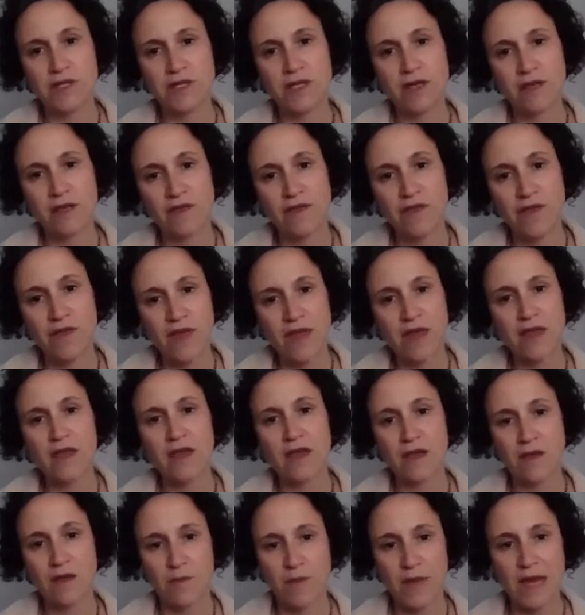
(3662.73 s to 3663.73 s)
in
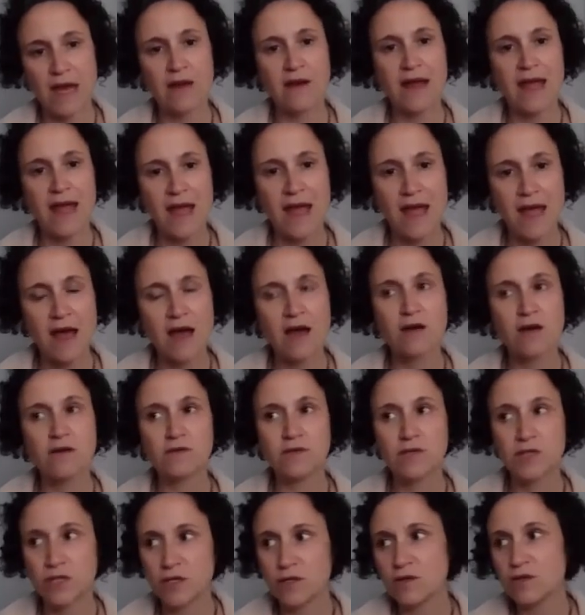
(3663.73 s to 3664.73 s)
thinking about how
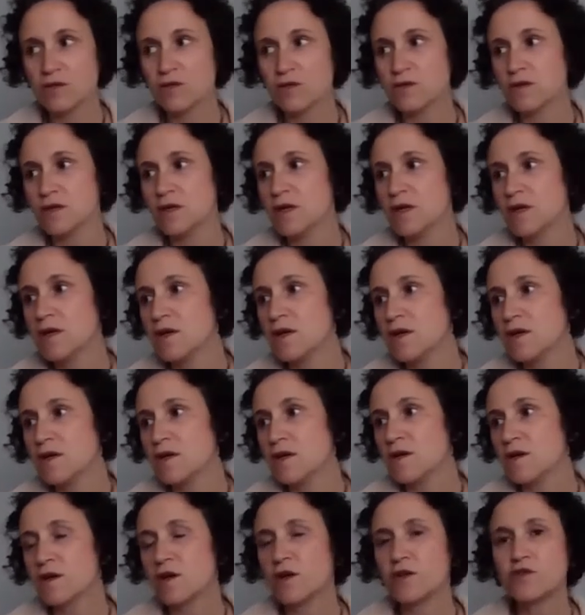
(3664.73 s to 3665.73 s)
to
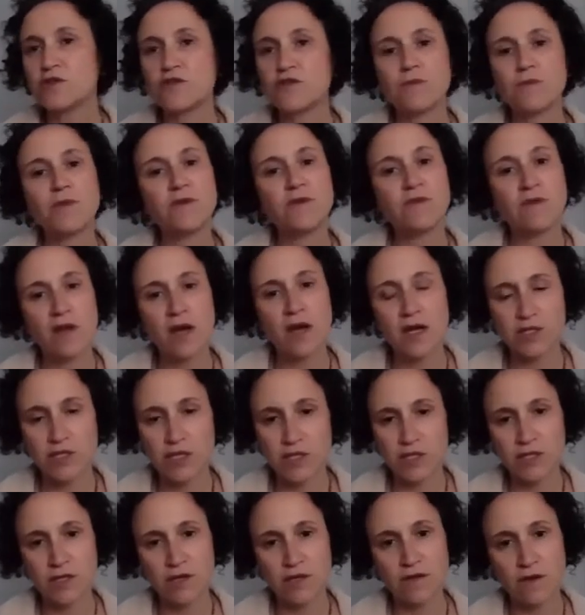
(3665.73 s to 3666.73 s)
contribute not
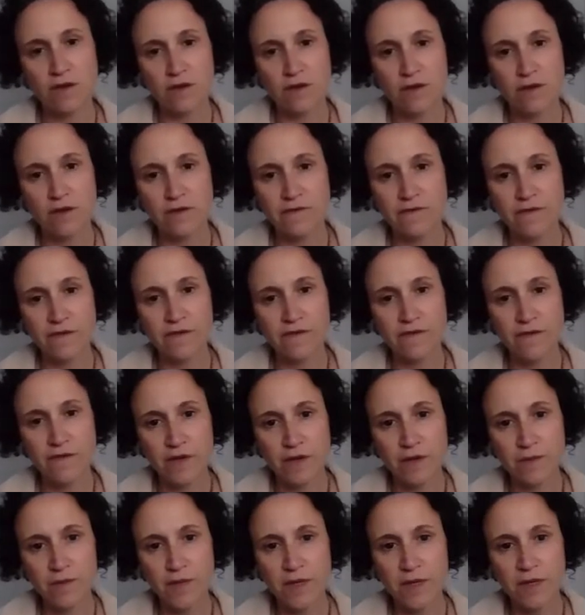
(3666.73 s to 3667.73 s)
just to their own
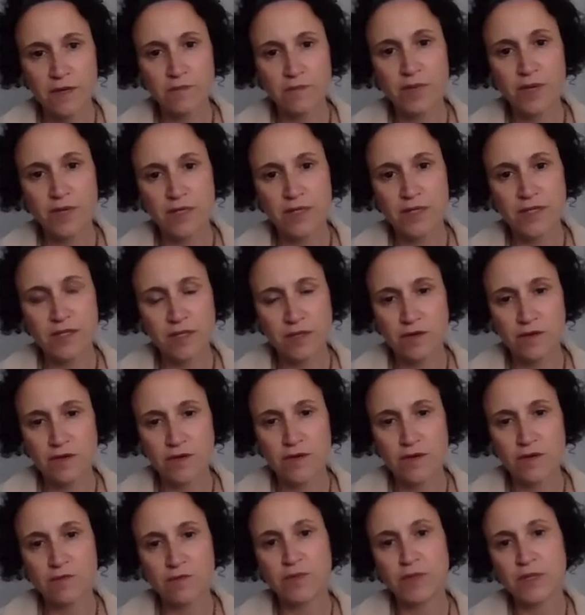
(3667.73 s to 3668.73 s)
fulfillment, but
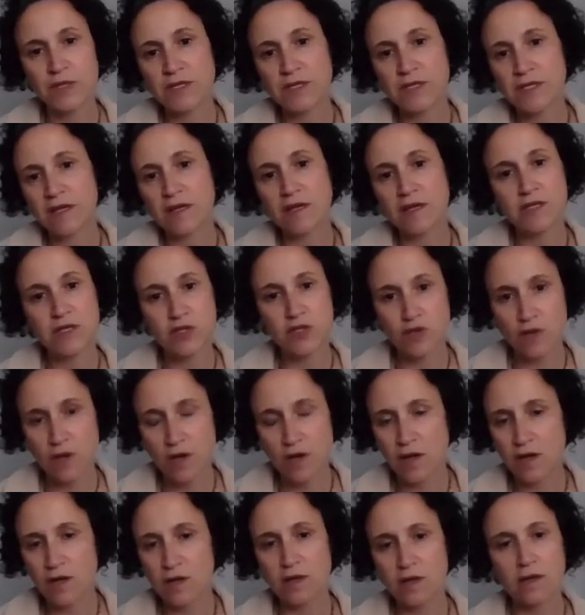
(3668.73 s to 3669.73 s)
to building a
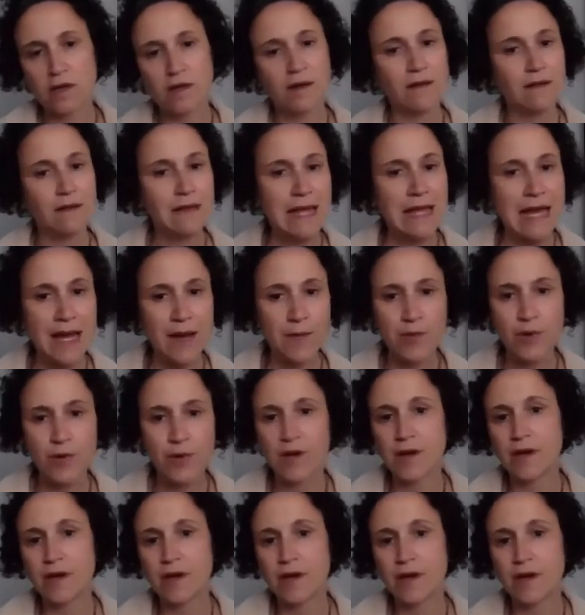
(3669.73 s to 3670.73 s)
strong,
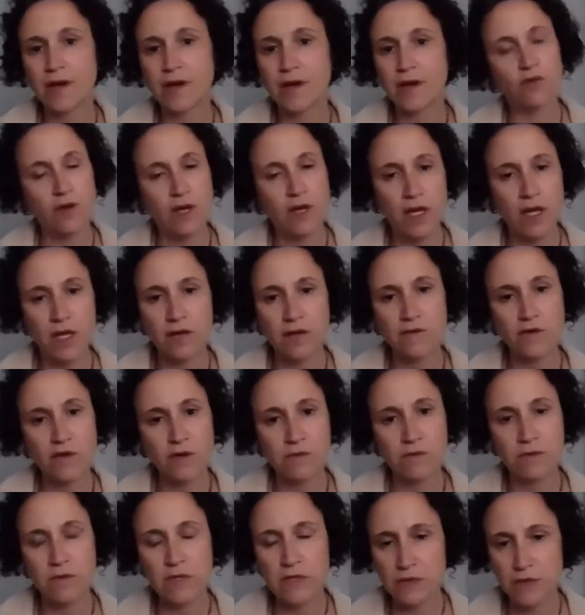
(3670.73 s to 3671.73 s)
collaborative, creative
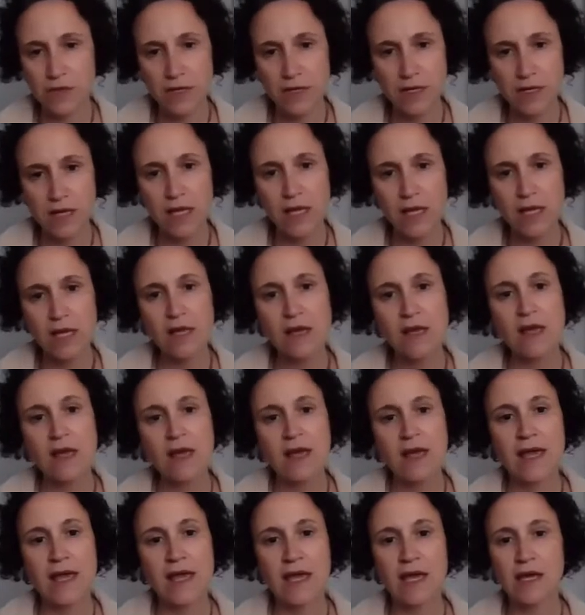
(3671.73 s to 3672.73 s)
community.
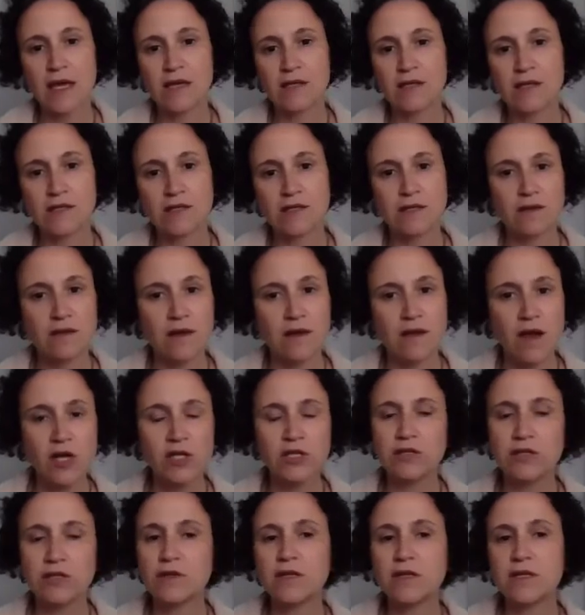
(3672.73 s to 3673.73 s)
And our
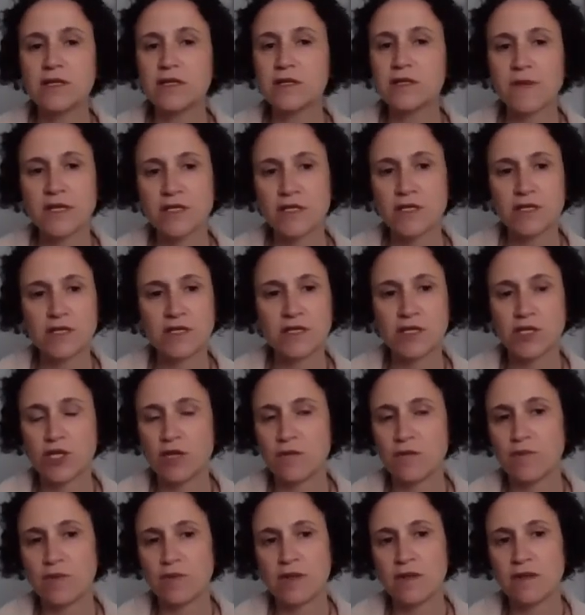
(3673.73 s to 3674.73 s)
learning spaces
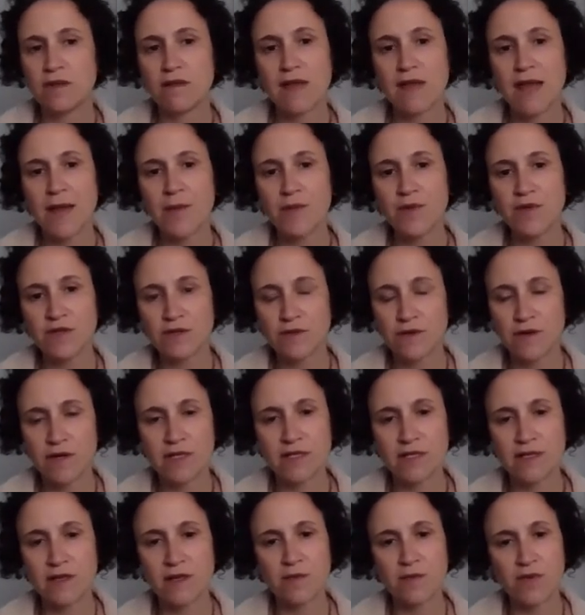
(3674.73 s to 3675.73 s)
should be the laboratories
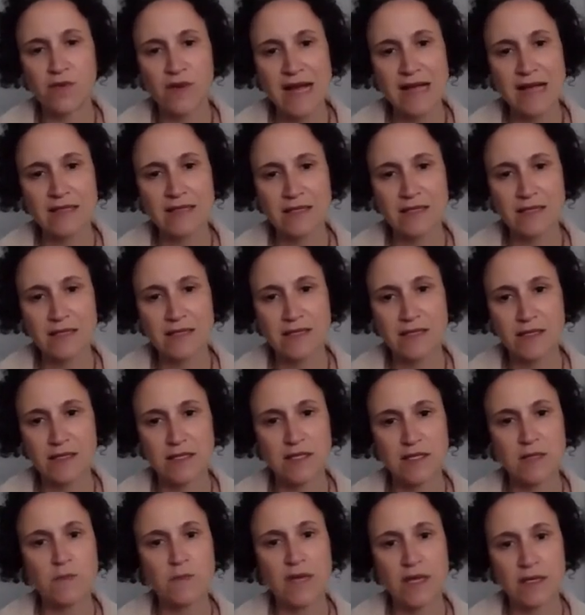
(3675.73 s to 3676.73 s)
and the practice
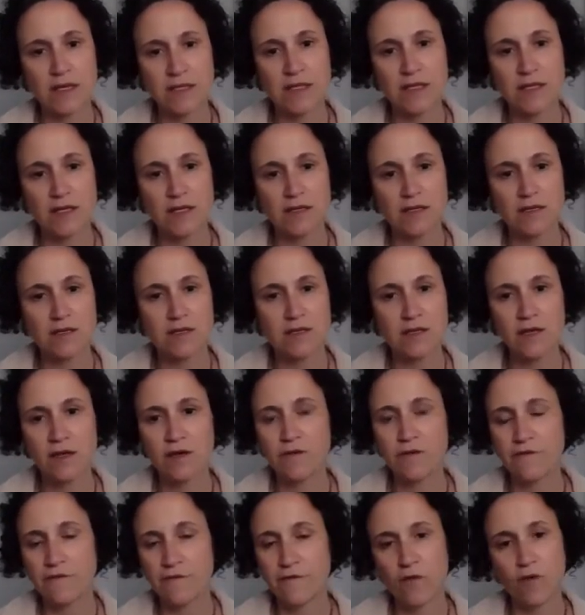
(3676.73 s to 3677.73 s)
spaces
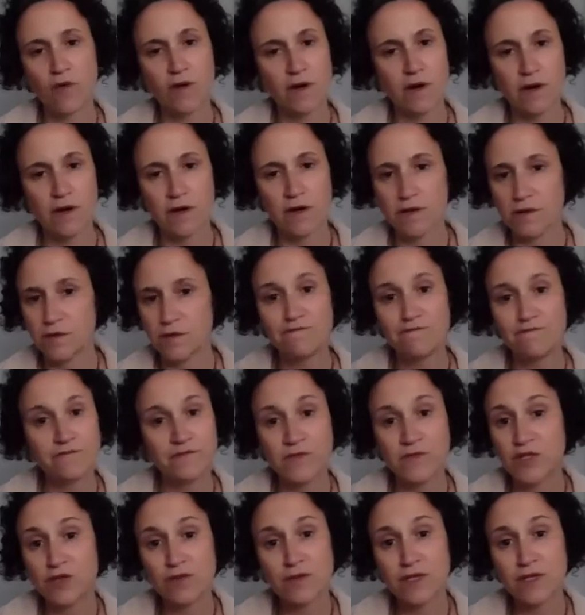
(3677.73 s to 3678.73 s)
for
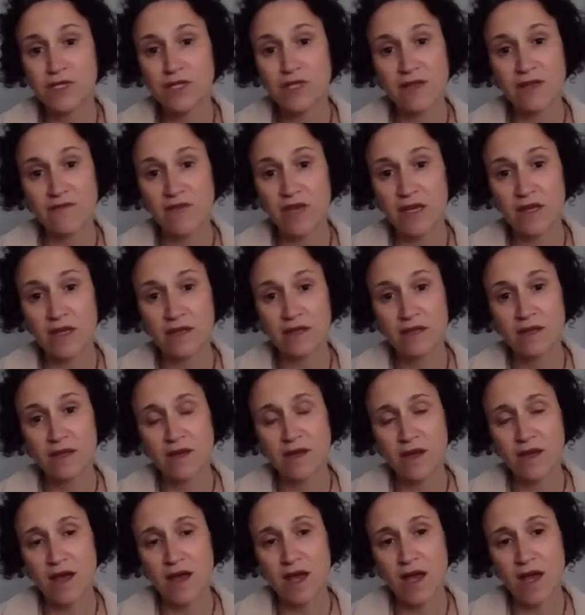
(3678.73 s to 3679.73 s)
Jewish living.
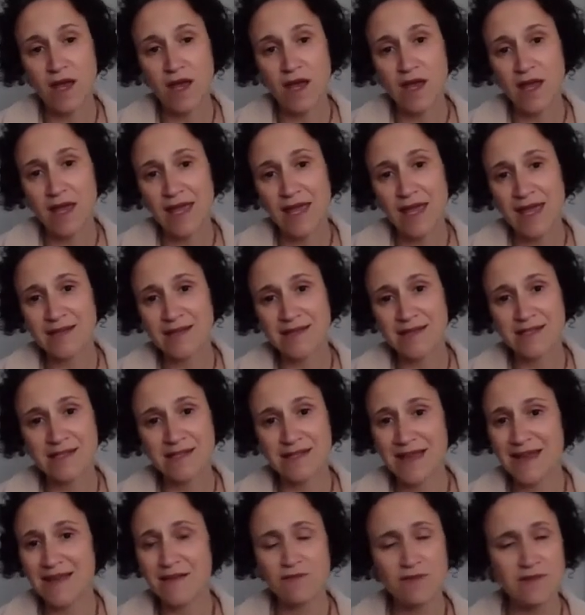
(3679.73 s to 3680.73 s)
And
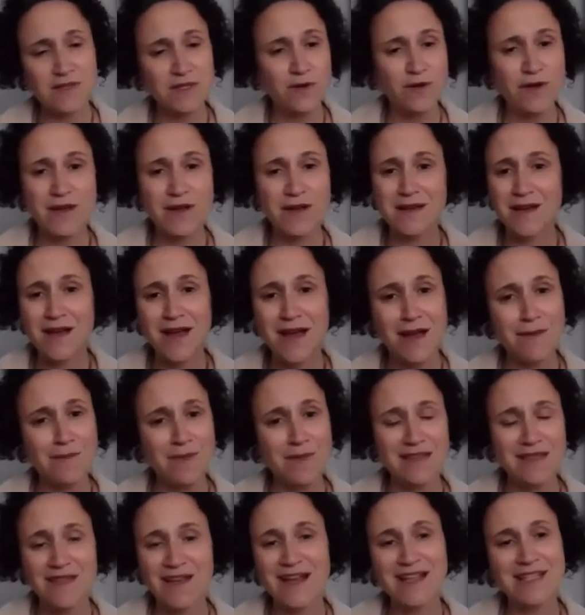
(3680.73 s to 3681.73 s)
that is going to come
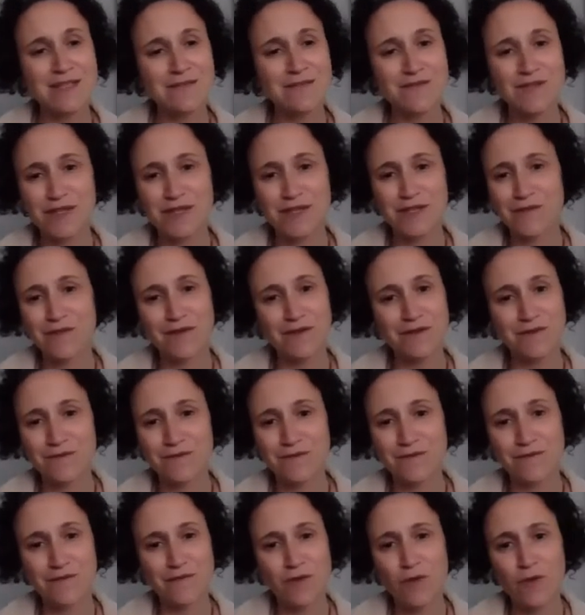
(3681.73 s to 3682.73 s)
in lots of different
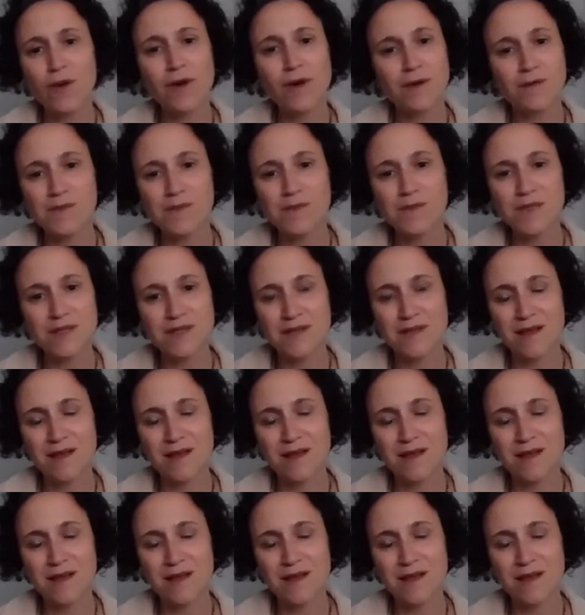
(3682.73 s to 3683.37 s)
forms.